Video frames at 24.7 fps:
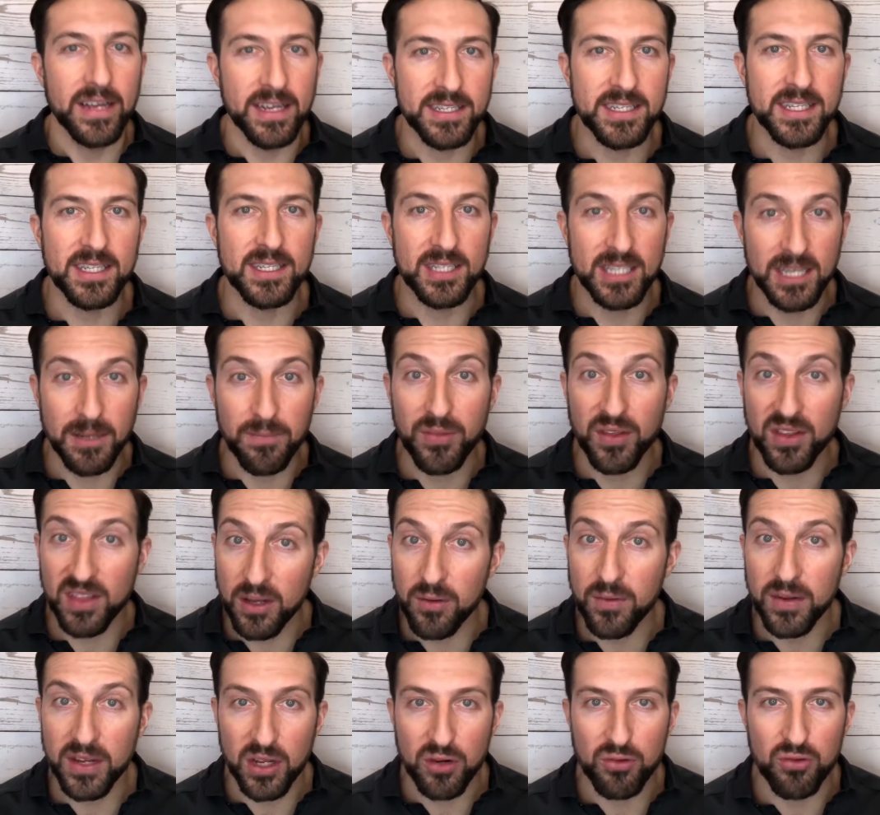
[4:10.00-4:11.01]
this is something
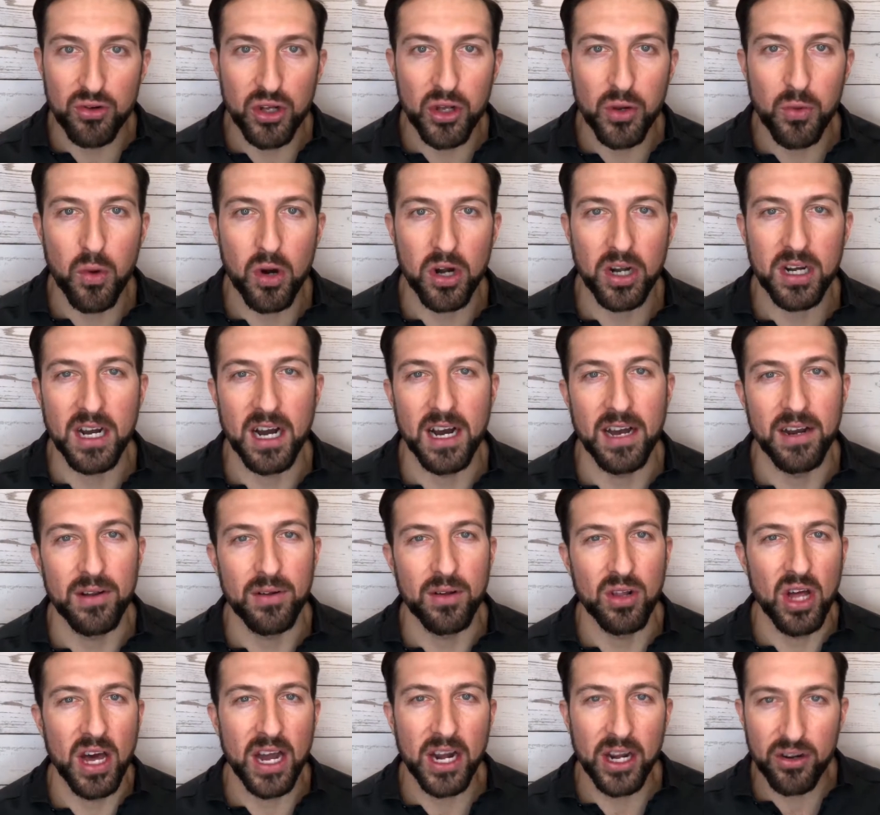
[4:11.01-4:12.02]
that we can really work on.
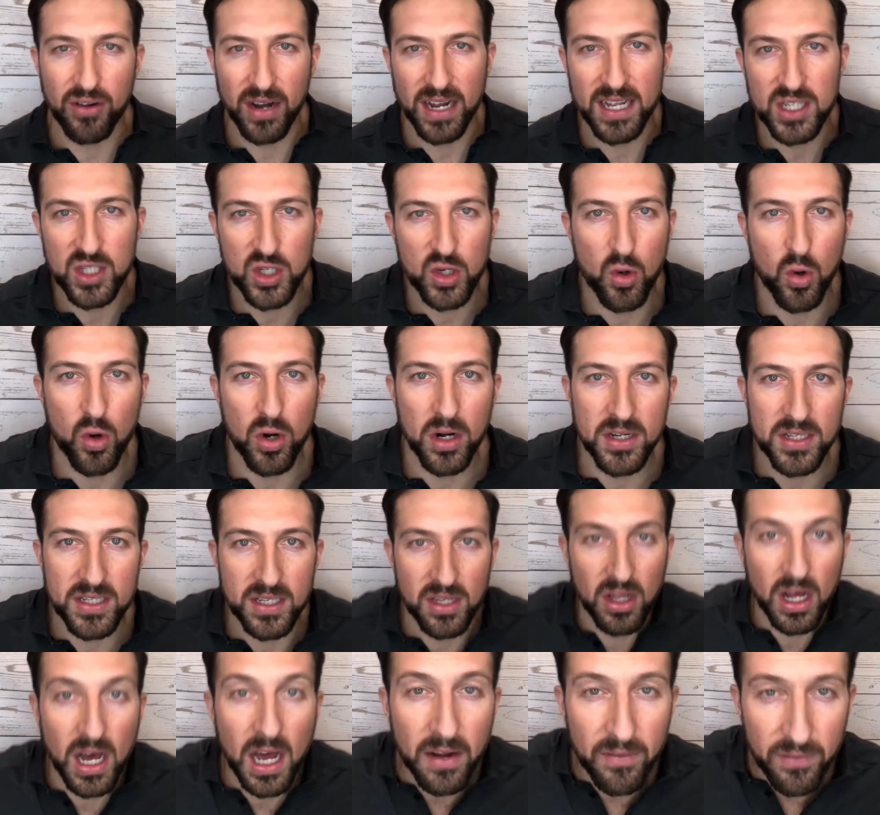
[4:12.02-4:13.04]
A lot of great scores,
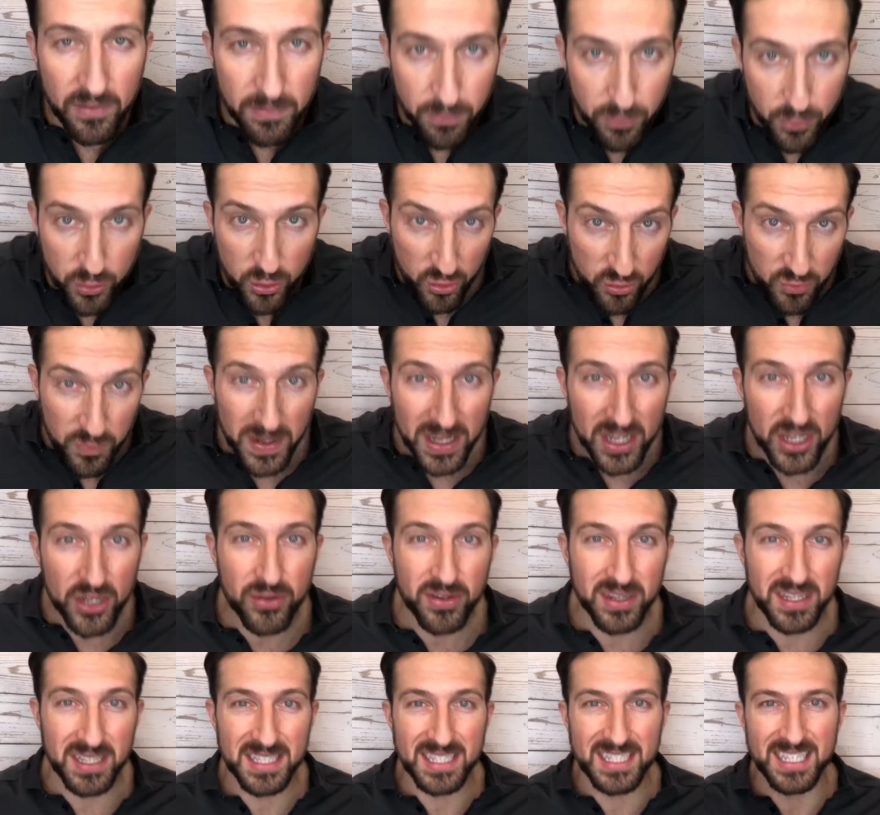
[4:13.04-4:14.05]
a lot of improvement you
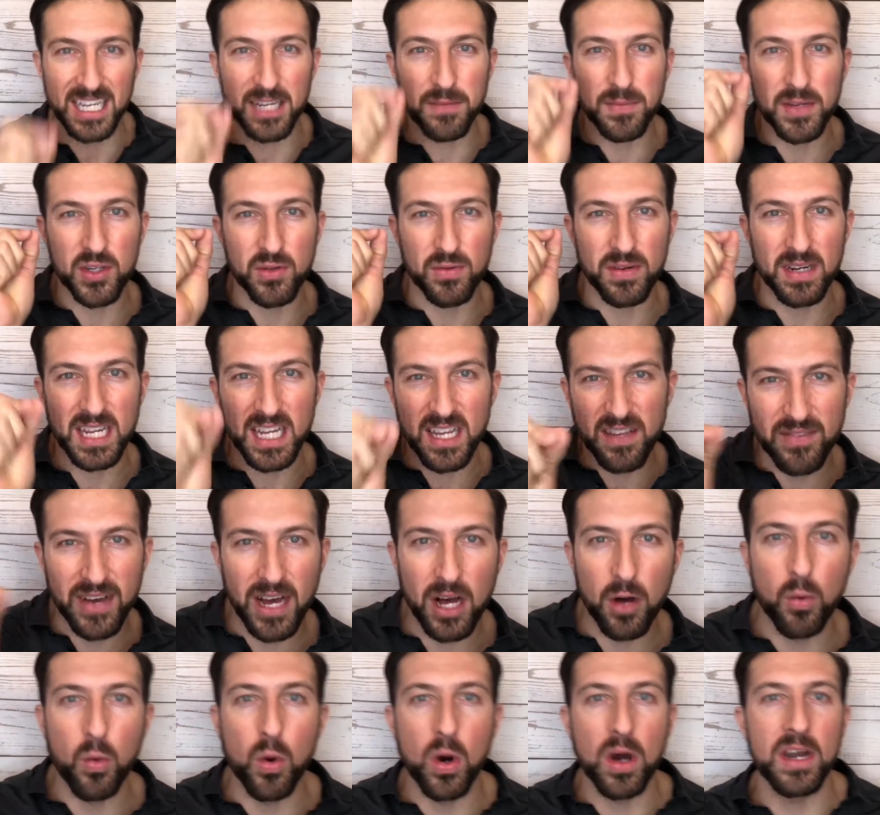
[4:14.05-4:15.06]
can see between
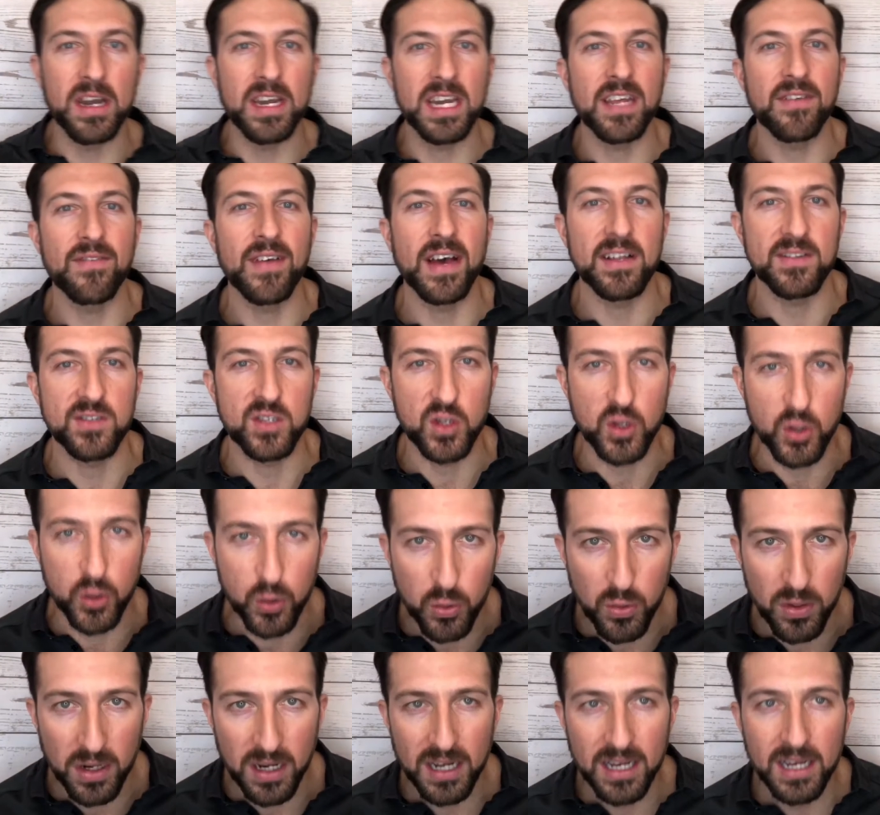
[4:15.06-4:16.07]
Eval 1 and Eval
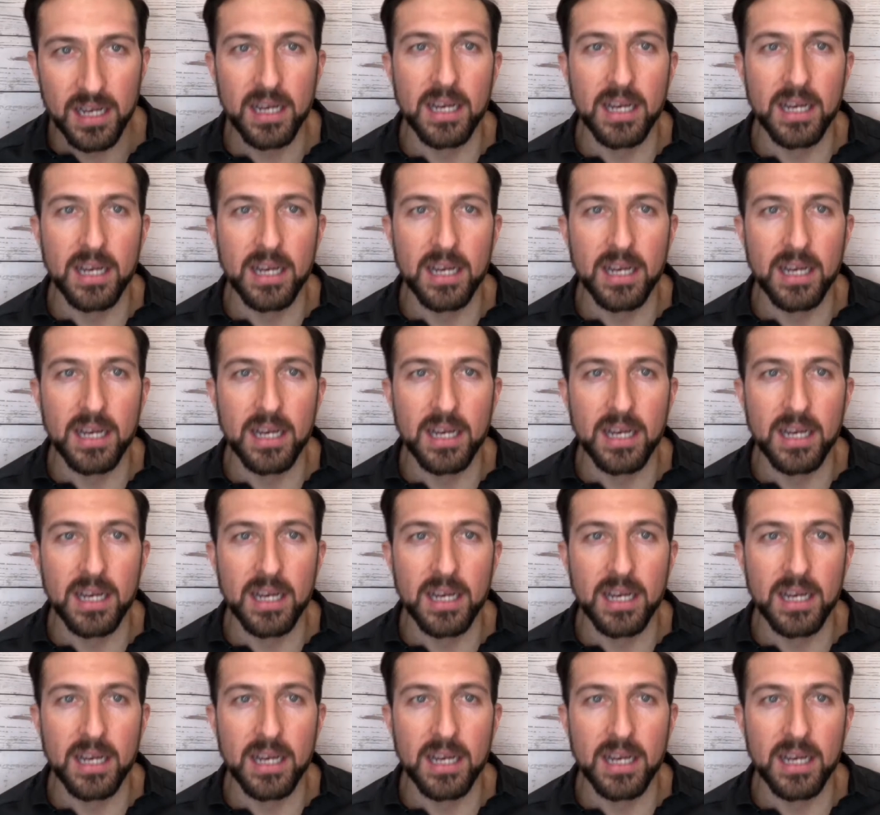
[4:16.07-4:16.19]
2.